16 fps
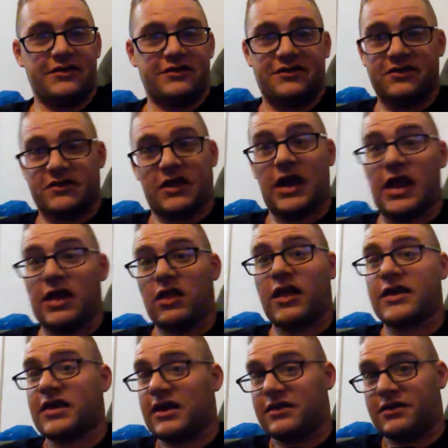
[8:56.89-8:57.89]
answer that I
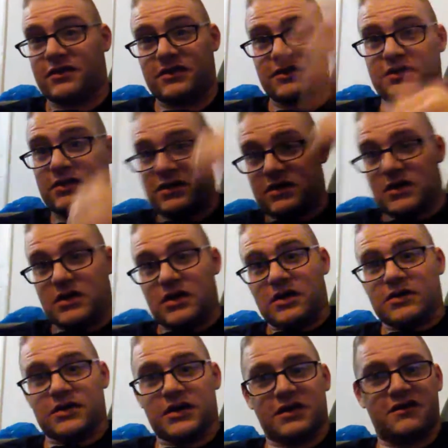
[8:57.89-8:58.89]
like in the
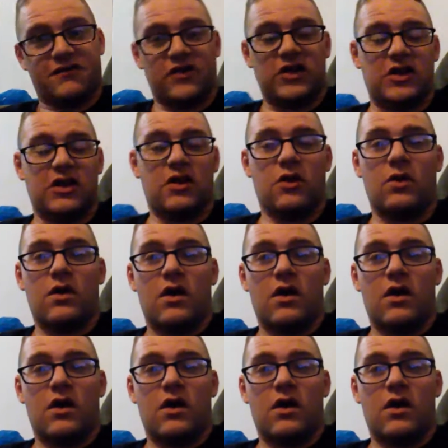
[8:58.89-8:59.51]
next video.